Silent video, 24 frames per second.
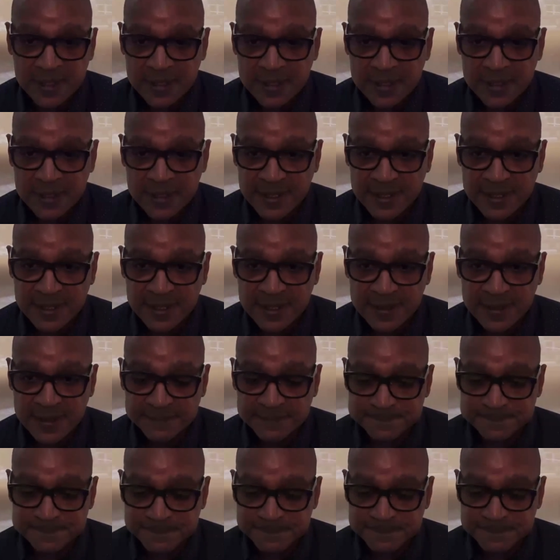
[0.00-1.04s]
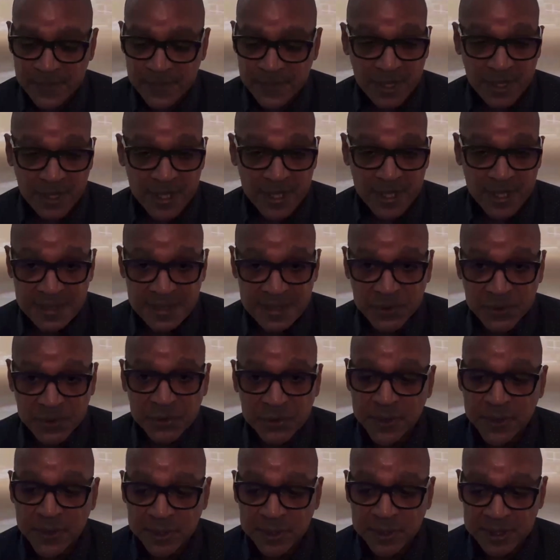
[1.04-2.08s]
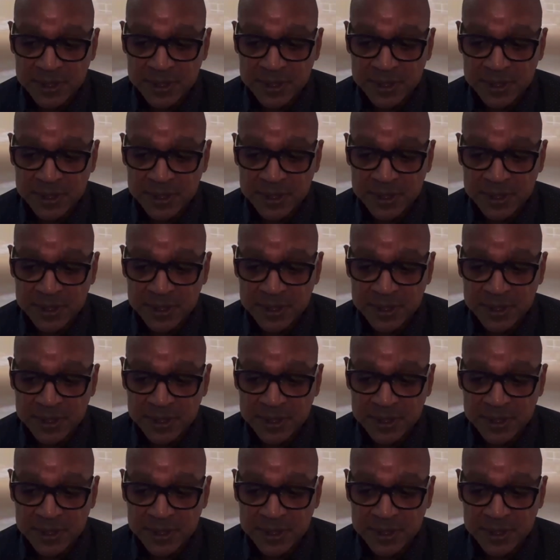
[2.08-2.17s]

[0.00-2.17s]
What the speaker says: awesome go-to-market.